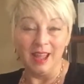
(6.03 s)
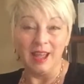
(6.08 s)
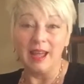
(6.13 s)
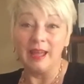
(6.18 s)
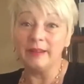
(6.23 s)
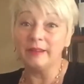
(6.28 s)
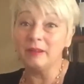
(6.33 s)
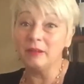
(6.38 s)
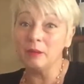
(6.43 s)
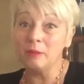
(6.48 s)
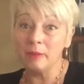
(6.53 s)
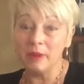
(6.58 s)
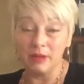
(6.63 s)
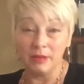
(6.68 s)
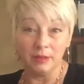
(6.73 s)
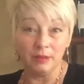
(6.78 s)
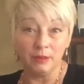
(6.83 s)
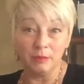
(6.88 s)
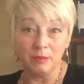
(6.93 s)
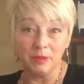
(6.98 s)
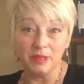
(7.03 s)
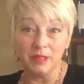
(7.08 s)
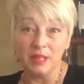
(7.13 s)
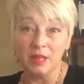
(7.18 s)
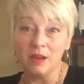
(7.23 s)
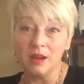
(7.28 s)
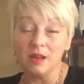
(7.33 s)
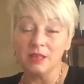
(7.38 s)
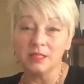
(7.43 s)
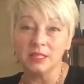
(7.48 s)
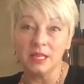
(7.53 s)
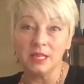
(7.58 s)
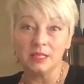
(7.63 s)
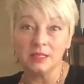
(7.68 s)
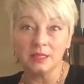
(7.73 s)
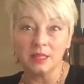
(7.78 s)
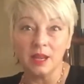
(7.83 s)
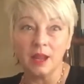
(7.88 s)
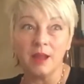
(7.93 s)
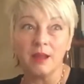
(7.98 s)
I don't know about you, but there are
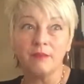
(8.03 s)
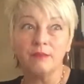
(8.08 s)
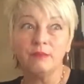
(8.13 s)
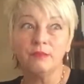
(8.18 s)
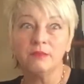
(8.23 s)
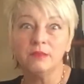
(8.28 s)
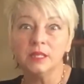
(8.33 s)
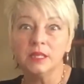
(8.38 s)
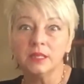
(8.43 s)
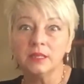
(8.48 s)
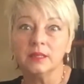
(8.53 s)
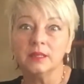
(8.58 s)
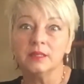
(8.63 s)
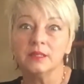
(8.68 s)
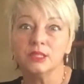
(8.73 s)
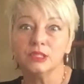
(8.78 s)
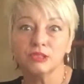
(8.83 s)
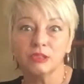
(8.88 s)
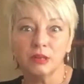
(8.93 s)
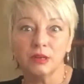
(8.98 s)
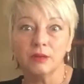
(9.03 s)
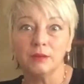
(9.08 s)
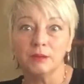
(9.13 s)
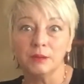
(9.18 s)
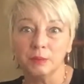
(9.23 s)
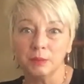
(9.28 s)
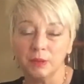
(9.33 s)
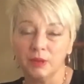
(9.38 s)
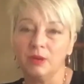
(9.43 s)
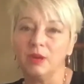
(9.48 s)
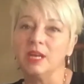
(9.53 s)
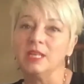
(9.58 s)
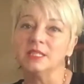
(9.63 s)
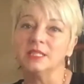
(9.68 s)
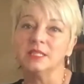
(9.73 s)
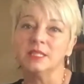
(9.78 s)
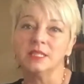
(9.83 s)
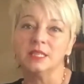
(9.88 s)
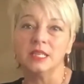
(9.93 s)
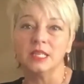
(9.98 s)
days that I really struggle with
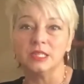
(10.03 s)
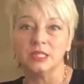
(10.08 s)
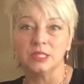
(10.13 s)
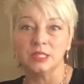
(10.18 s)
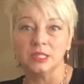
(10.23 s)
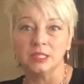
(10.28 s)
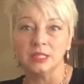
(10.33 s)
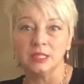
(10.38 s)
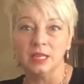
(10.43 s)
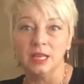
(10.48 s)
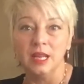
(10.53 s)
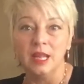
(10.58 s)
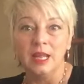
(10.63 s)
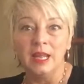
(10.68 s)
procrastination,